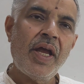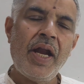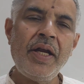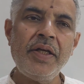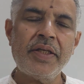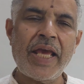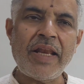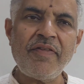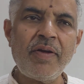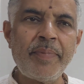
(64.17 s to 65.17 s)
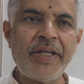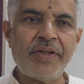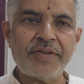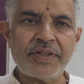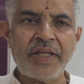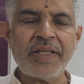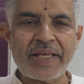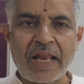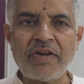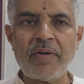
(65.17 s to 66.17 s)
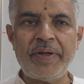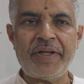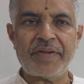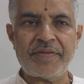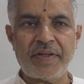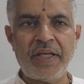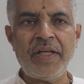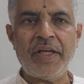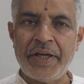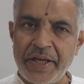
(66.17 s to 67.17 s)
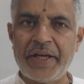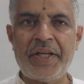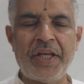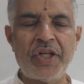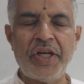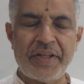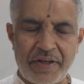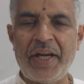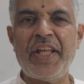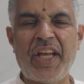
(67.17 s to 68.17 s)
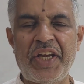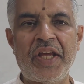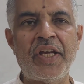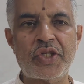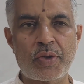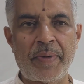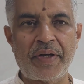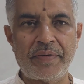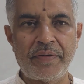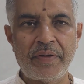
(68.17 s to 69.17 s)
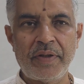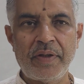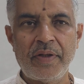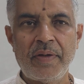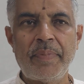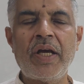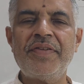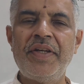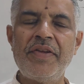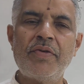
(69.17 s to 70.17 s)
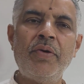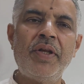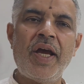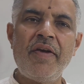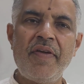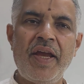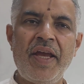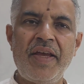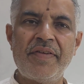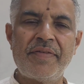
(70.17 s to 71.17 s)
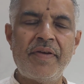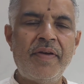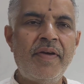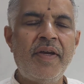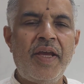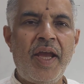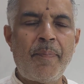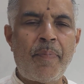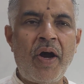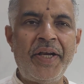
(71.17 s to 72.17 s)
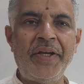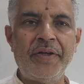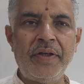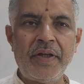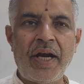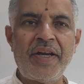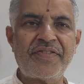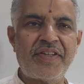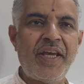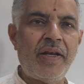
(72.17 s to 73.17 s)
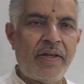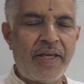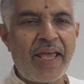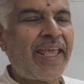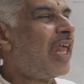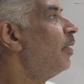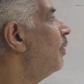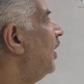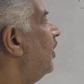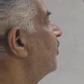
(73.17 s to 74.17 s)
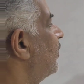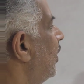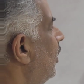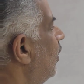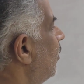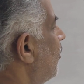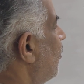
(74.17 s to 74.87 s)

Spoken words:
and the galvanometers in indicating, it is an indicating instrument because it is going to have a pointer and a scale, a calibrated scale.